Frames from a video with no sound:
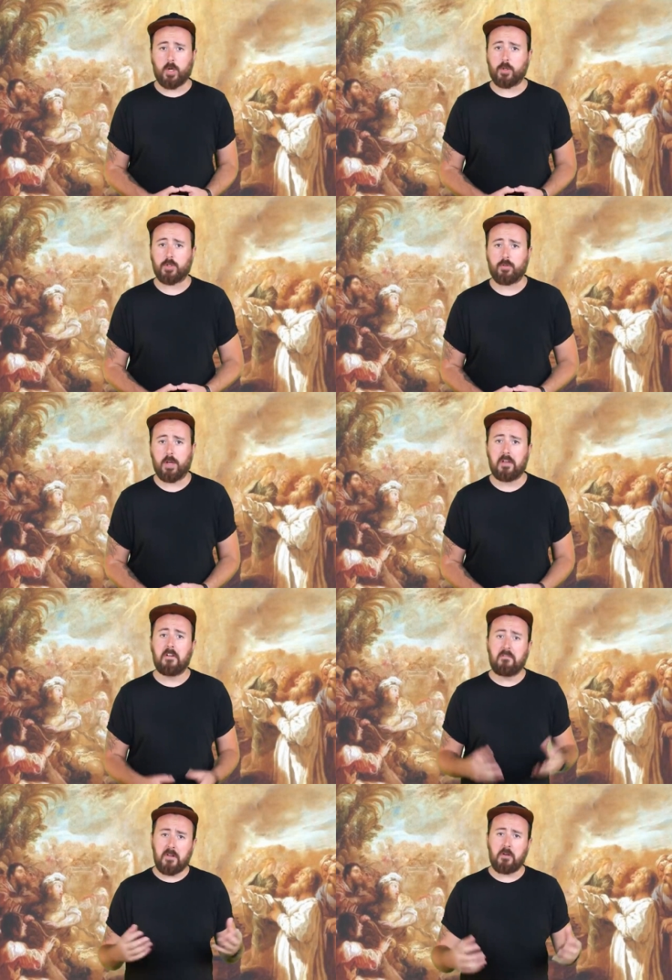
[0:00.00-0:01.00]
the Conjurer
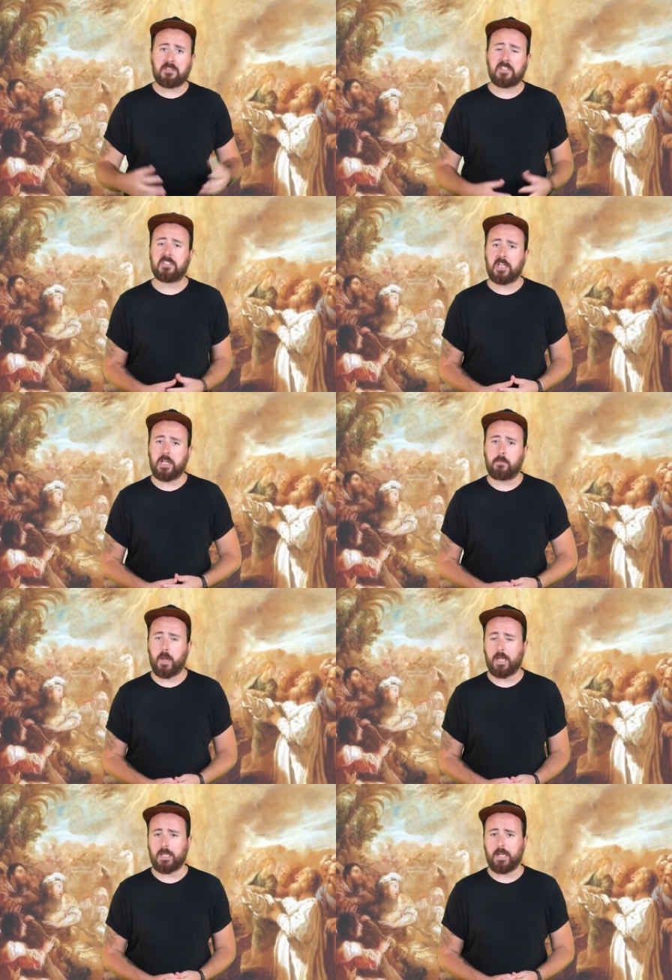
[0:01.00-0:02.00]
for not sincerely
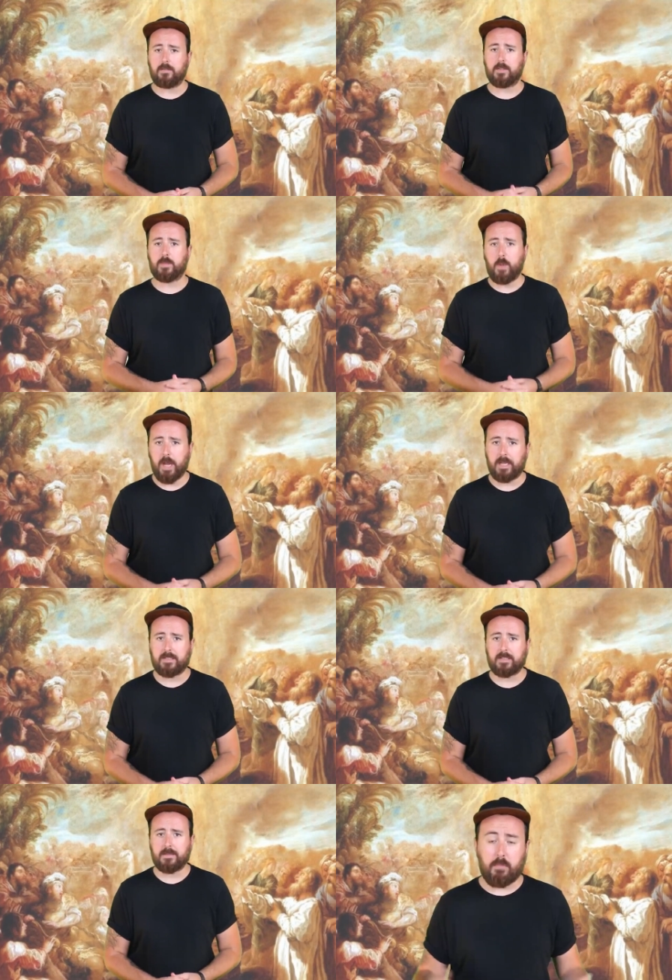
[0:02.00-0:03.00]
paying their
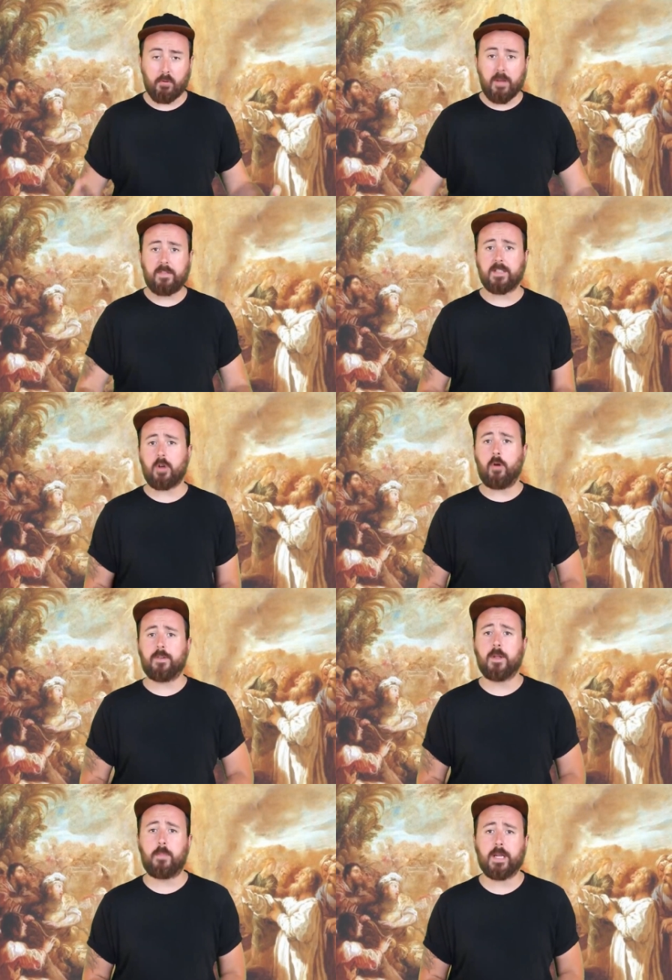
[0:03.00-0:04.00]
respects. Berith is
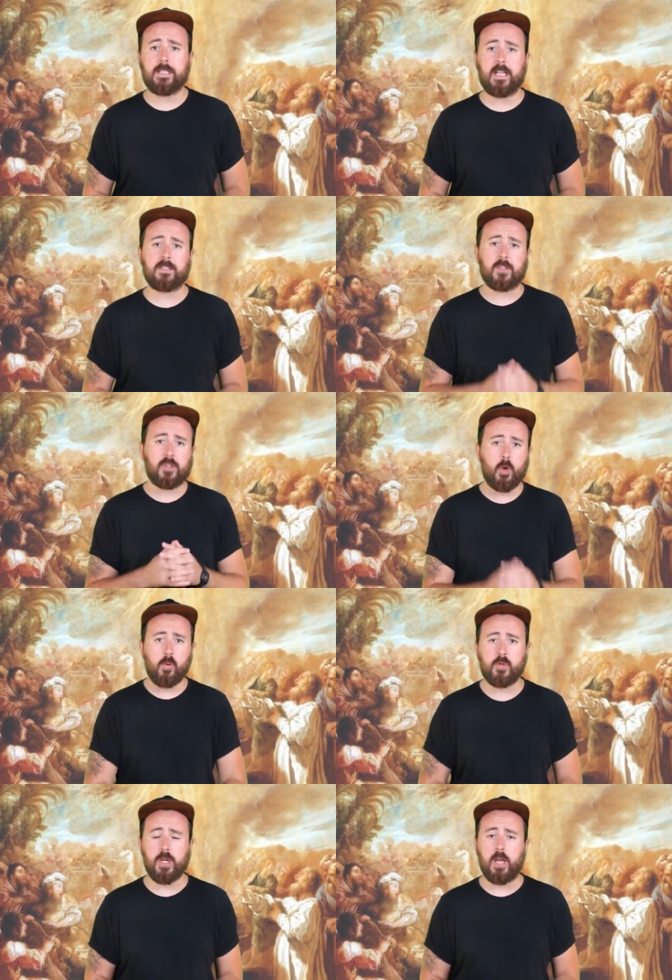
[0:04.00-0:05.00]
often depicted as a
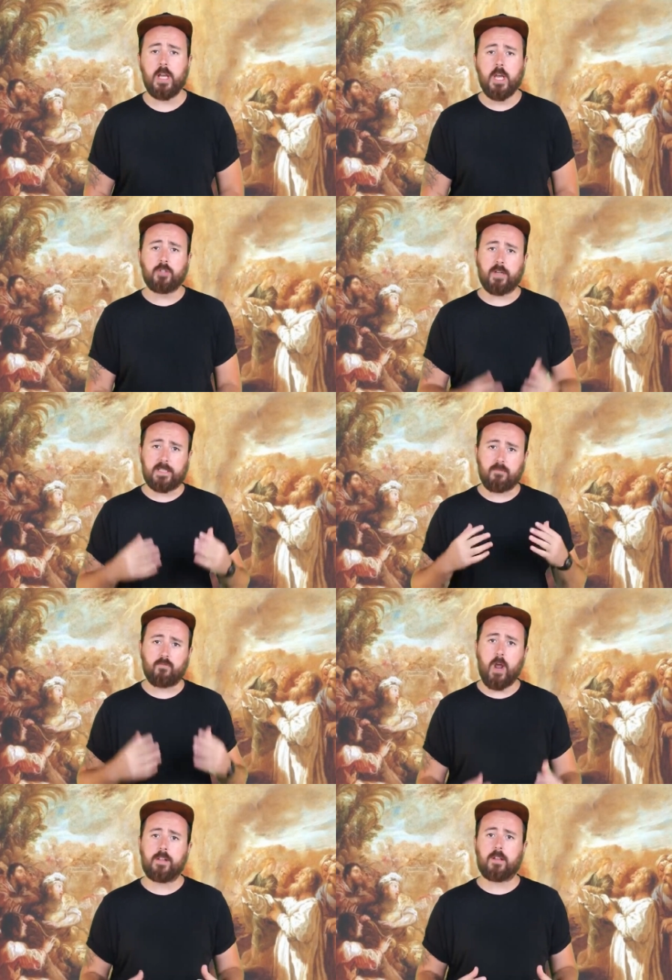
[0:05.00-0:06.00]
soldier, dressed in
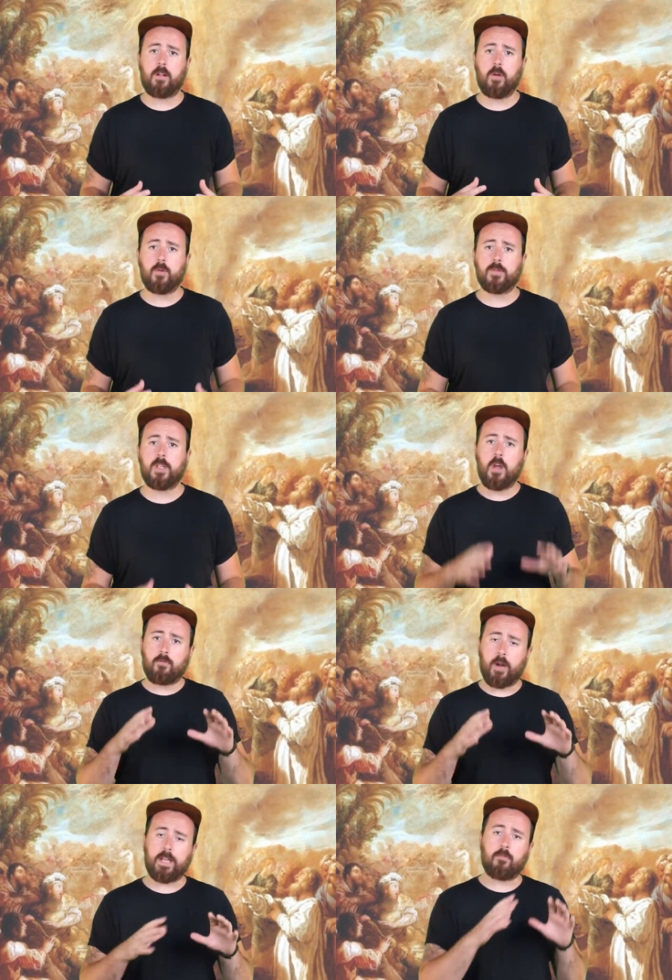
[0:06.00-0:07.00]
red clothes,
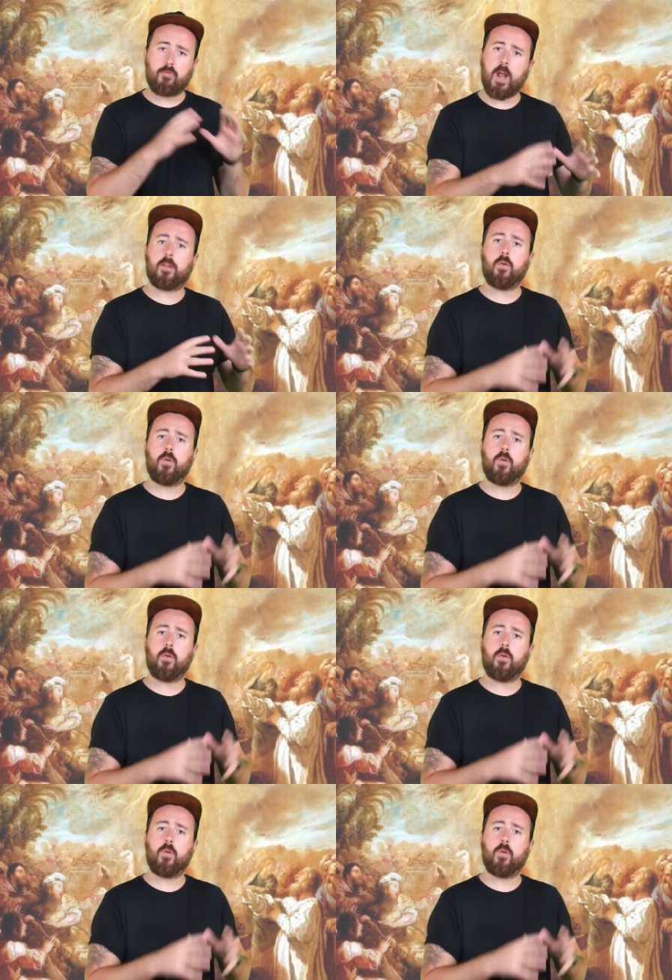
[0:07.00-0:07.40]
riding a red